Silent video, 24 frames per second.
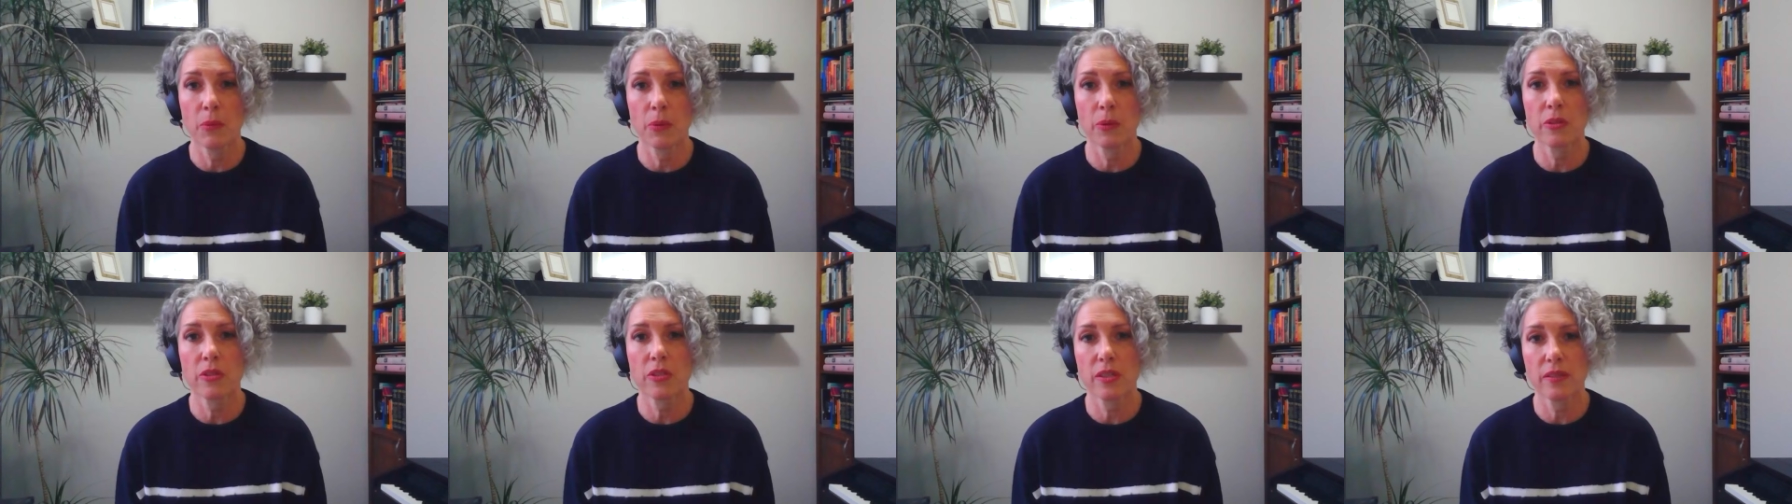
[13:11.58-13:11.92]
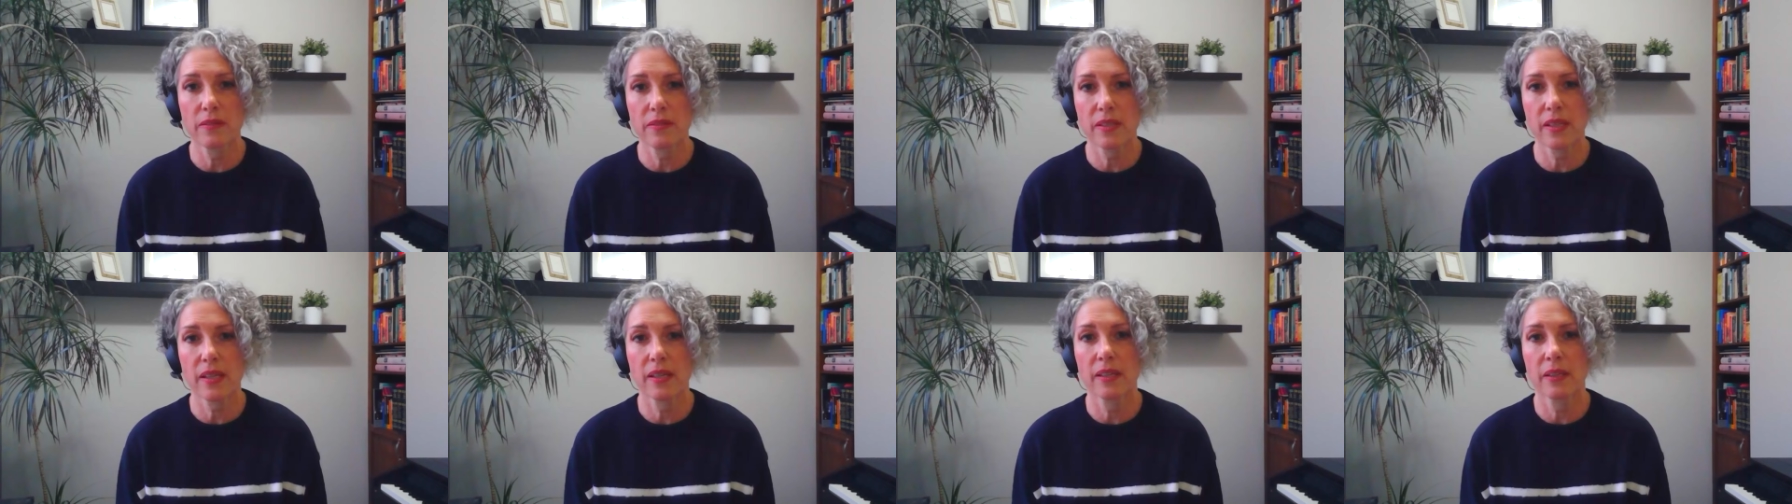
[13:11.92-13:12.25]
more
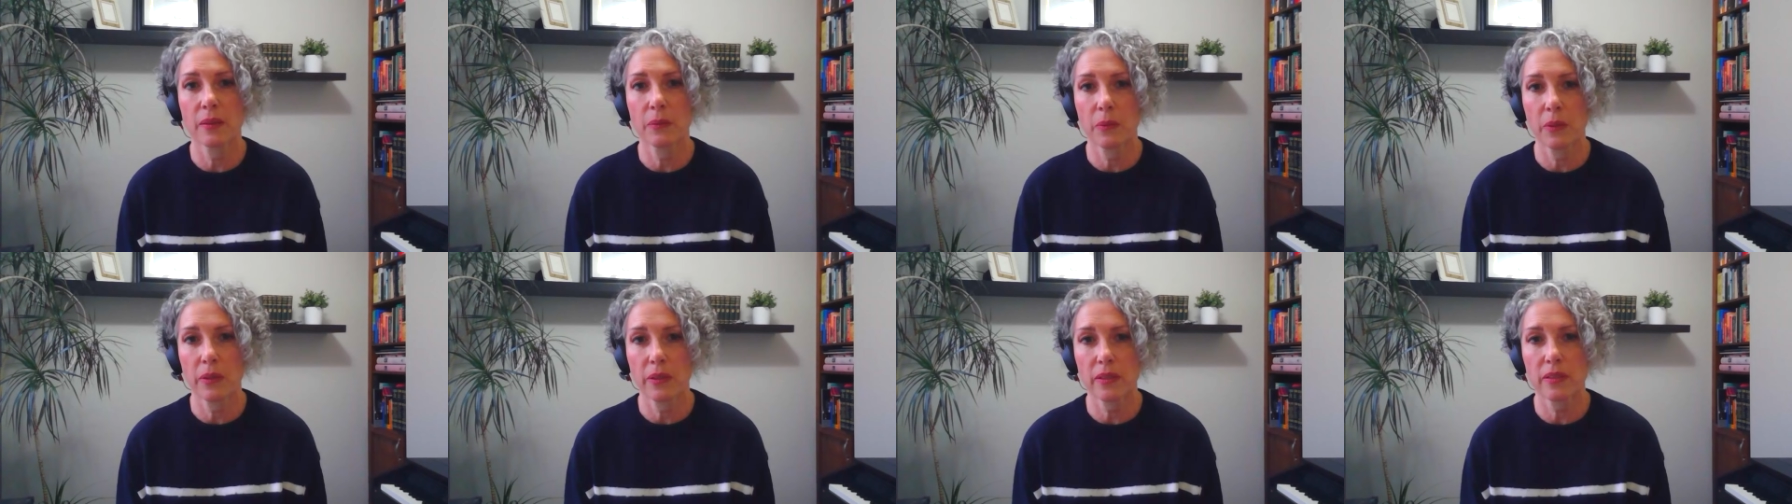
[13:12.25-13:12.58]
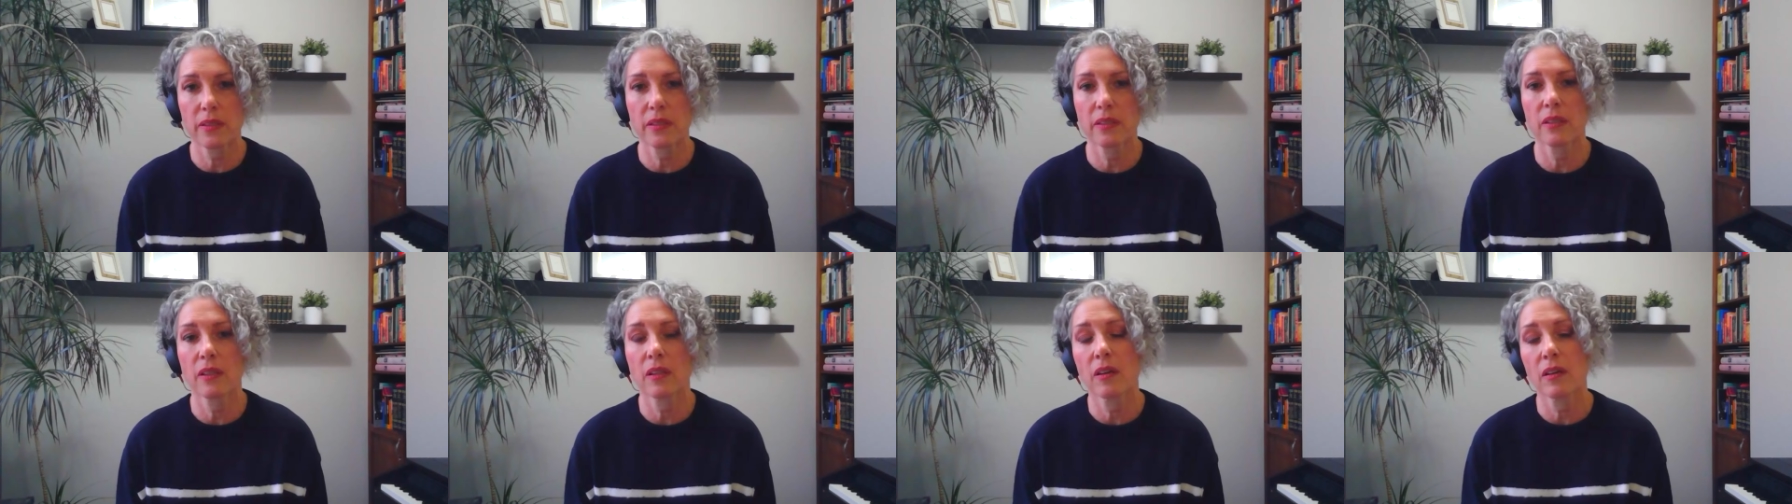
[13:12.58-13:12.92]
shifts getting
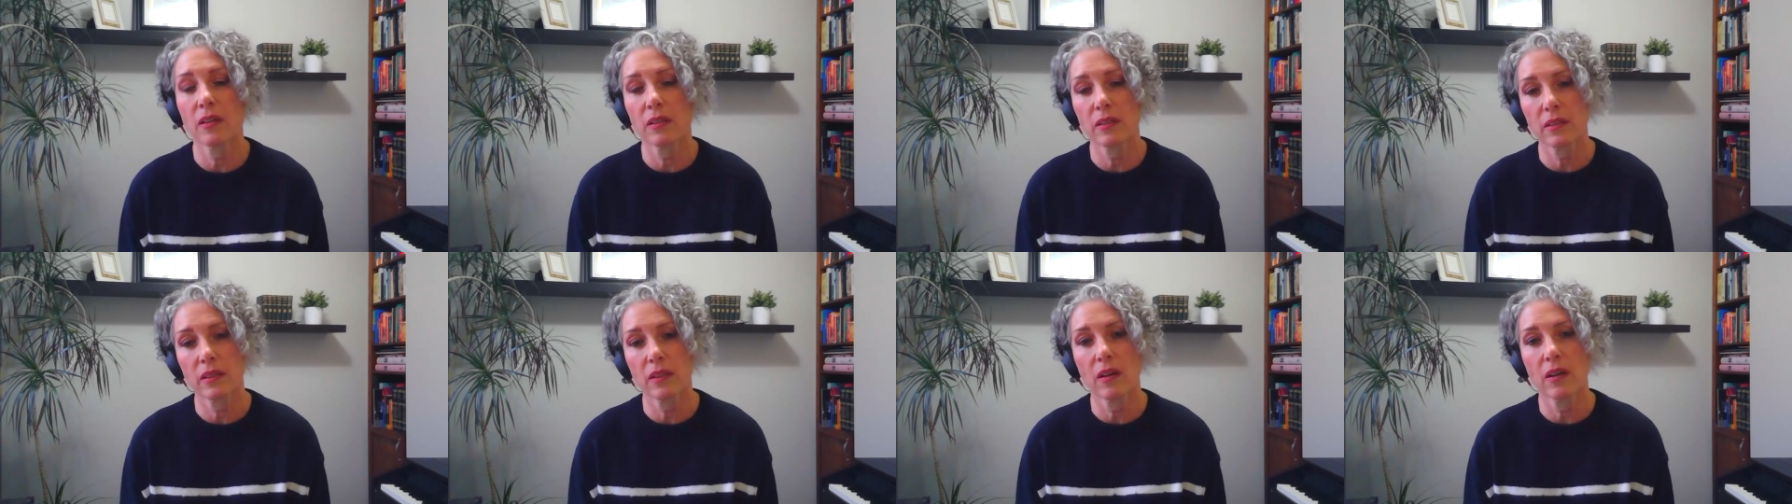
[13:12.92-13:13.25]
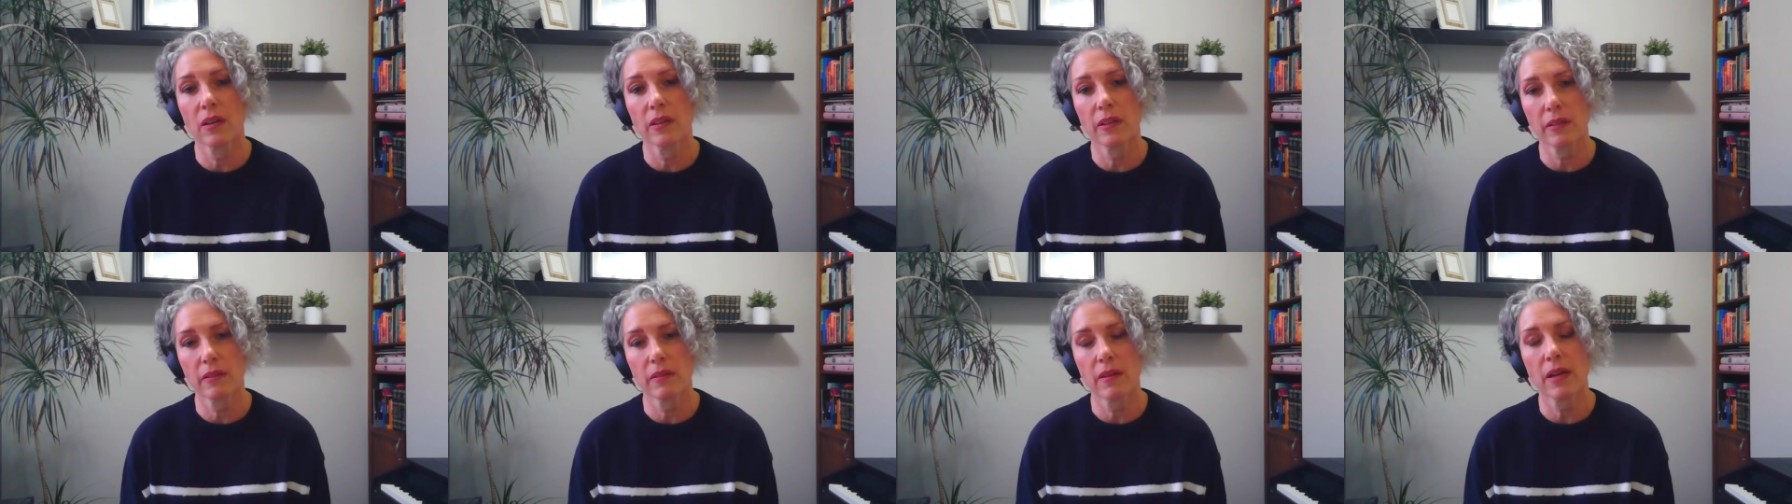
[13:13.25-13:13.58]
worked and
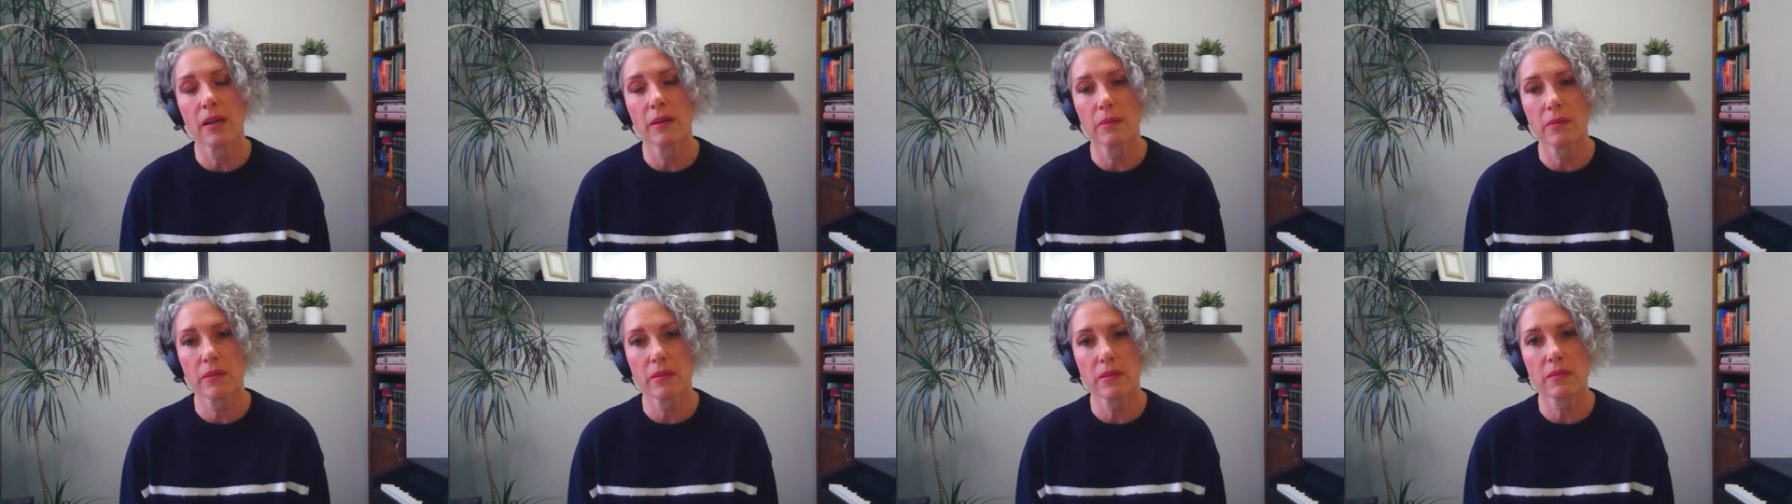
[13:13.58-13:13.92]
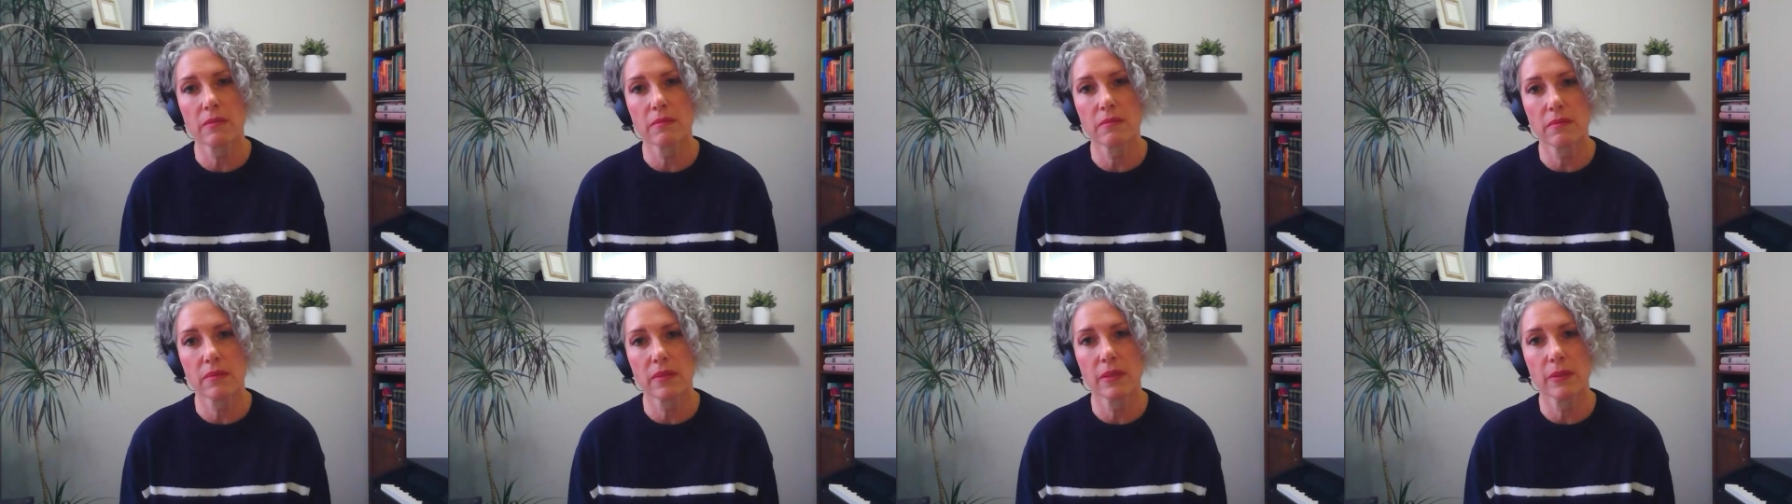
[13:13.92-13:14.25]
longer
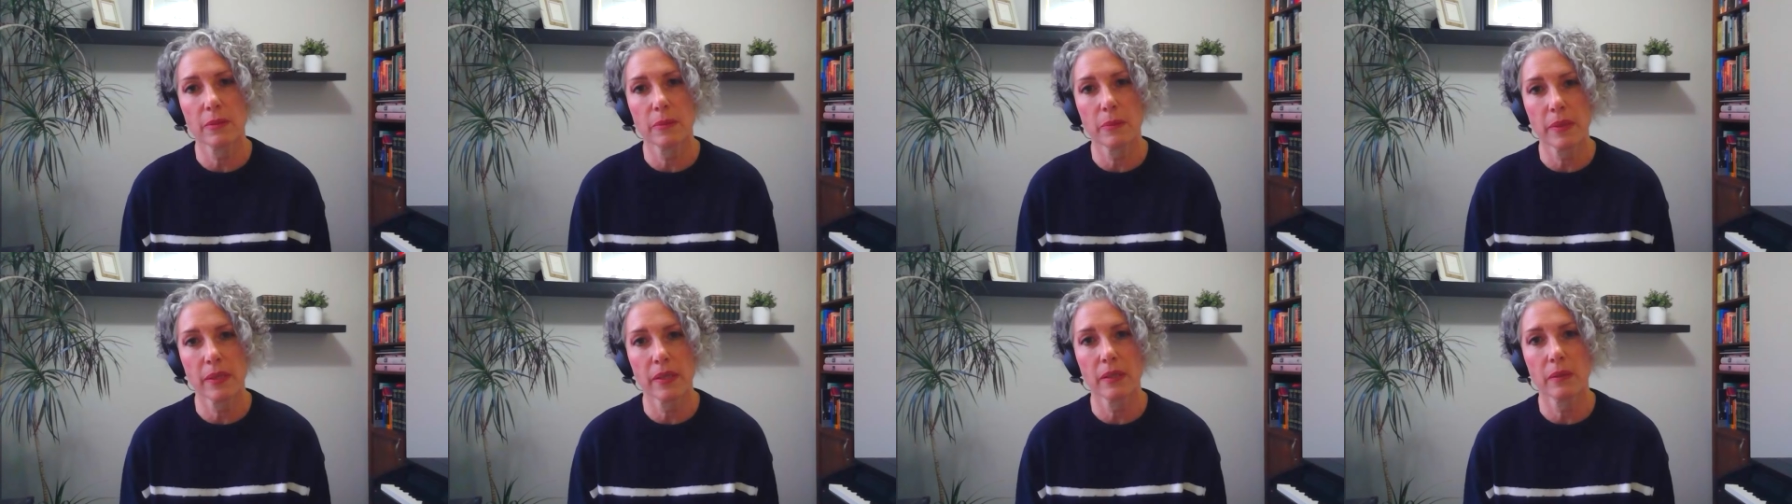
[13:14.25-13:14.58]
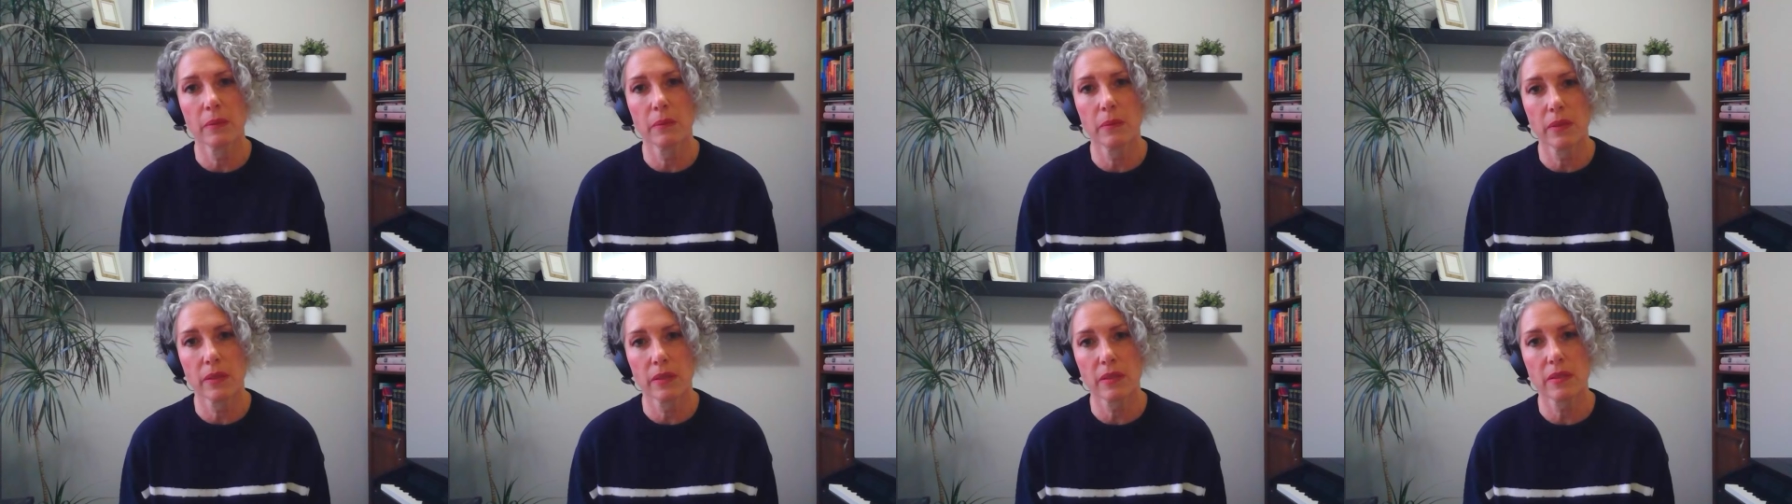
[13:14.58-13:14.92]
hours that are
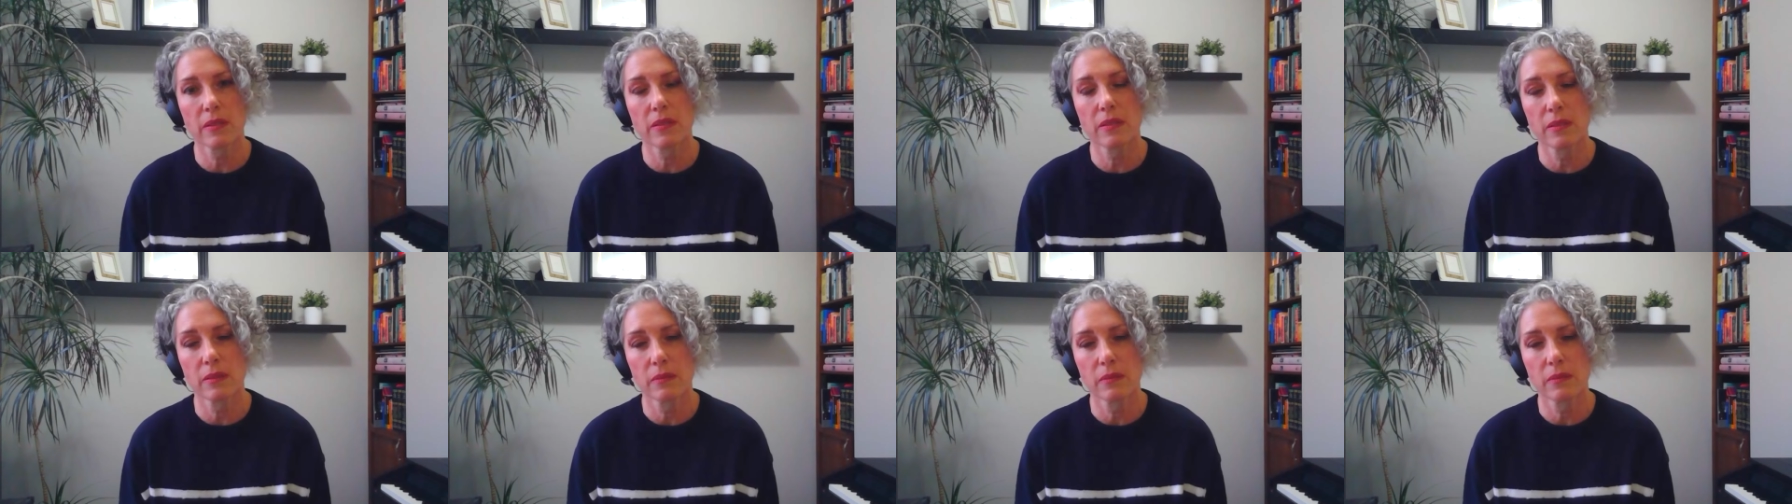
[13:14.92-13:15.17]
being worked.